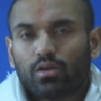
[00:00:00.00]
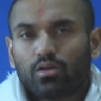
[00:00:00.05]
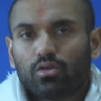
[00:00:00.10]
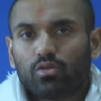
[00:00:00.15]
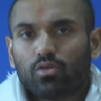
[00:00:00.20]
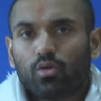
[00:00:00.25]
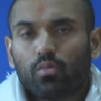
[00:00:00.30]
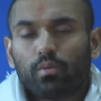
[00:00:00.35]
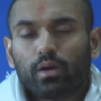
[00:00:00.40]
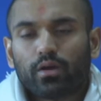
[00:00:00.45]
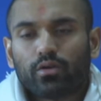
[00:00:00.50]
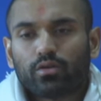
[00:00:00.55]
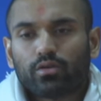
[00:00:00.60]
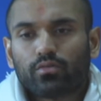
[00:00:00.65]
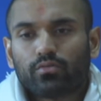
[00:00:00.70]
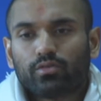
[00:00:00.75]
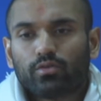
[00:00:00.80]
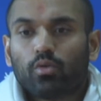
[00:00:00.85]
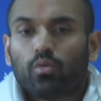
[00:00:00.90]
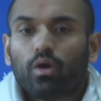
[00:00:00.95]
No matter
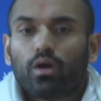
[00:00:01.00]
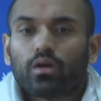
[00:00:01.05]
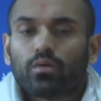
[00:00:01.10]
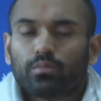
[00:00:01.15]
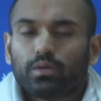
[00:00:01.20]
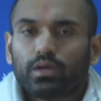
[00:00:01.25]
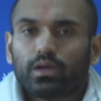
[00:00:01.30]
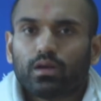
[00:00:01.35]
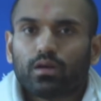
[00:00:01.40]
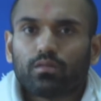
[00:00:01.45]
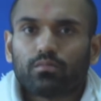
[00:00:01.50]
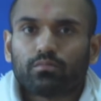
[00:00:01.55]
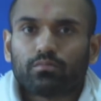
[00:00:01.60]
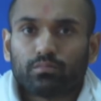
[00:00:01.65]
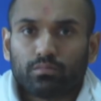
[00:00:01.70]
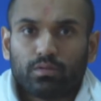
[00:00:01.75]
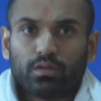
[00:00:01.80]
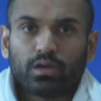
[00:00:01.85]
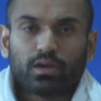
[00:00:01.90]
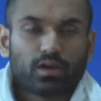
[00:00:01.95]
if you want to become
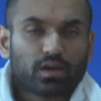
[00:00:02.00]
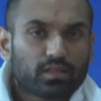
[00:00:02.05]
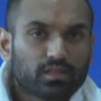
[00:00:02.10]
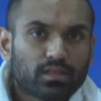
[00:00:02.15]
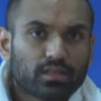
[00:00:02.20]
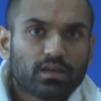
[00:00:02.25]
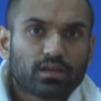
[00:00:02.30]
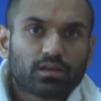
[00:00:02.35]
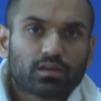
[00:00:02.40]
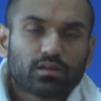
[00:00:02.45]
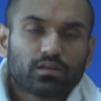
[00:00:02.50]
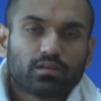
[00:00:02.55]
ekantik,